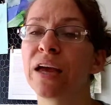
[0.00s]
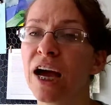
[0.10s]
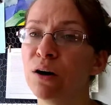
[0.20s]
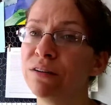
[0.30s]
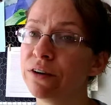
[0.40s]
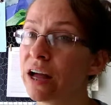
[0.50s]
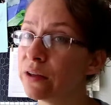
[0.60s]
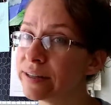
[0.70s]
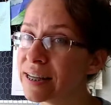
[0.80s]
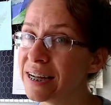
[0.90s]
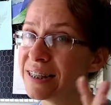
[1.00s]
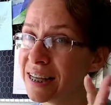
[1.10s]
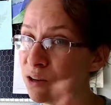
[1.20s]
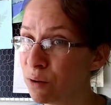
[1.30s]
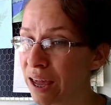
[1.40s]
However, other sites
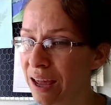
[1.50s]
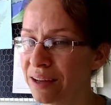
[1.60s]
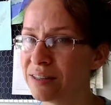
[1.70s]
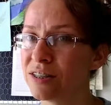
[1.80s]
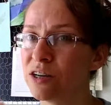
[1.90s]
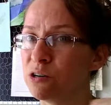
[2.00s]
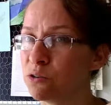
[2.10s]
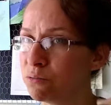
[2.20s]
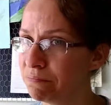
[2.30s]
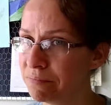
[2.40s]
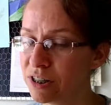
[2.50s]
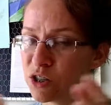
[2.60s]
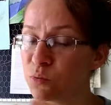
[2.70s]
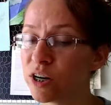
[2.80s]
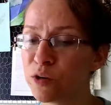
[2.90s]
say you can. So
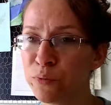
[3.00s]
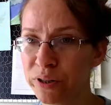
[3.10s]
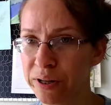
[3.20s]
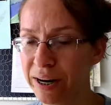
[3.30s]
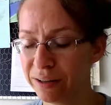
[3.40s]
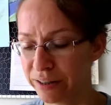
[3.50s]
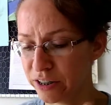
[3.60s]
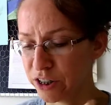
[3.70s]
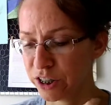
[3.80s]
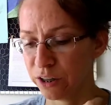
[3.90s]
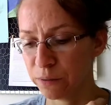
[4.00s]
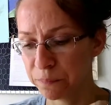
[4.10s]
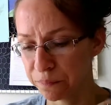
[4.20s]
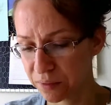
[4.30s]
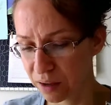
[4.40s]
just wanted to put that out there to you.
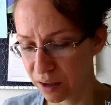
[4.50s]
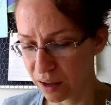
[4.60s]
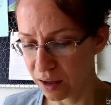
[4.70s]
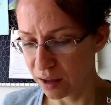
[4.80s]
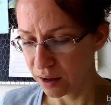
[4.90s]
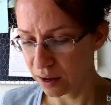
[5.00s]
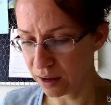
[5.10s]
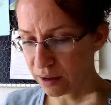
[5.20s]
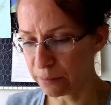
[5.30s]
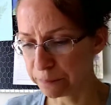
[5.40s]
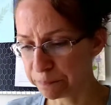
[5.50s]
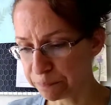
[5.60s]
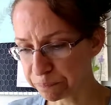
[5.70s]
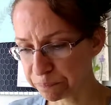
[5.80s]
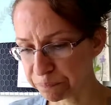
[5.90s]

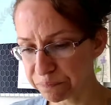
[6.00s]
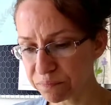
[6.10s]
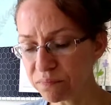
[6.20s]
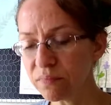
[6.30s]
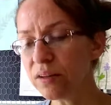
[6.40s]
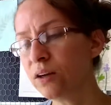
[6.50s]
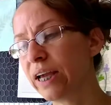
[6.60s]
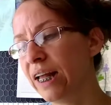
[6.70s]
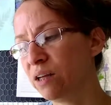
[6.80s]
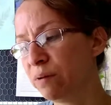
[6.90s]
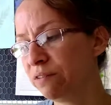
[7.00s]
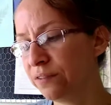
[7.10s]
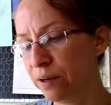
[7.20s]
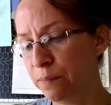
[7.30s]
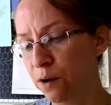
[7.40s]
Okay, let me
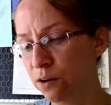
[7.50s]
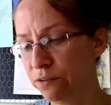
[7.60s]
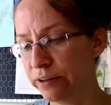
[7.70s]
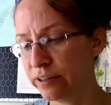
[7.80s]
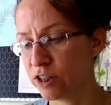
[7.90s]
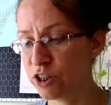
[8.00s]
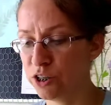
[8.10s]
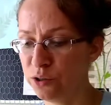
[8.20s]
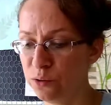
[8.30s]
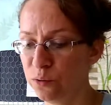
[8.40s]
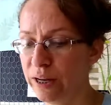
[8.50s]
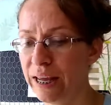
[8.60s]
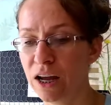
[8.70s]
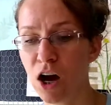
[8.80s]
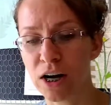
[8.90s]
flip over to
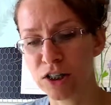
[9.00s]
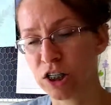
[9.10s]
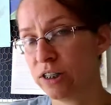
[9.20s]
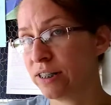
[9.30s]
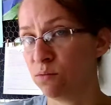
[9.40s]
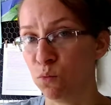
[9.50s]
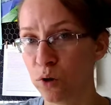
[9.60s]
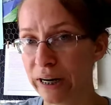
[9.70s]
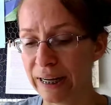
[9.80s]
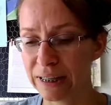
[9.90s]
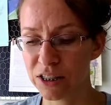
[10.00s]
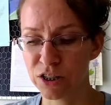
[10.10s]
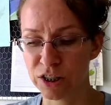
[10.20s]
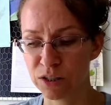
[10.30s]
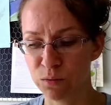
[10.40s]
any cautions and
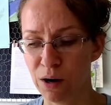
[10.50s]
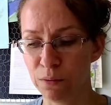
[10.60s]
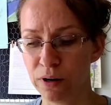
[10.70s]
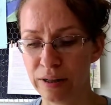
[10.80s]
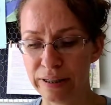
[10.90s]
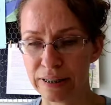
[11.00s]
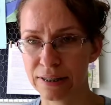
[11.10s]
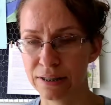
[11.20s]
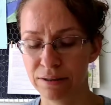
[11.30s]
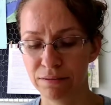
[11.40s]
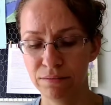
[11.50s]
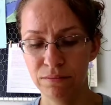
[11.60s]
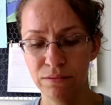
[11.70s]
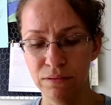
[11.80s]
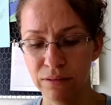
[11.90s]
warnings just while we're on this
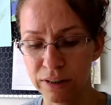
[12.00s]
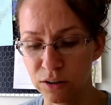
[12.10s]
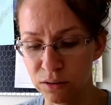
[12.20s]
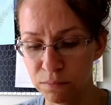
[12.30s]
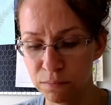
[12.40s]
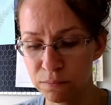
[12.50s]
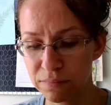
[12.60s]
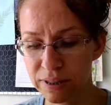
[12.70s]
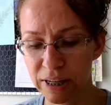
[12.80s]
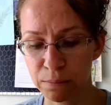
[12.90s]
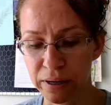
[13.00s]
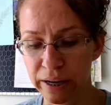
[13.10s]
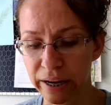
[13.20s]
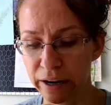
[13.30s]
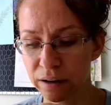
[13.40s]
little tidbit
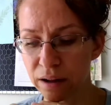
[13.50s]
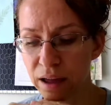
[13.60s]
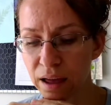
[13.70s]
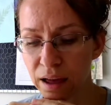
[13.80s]
here.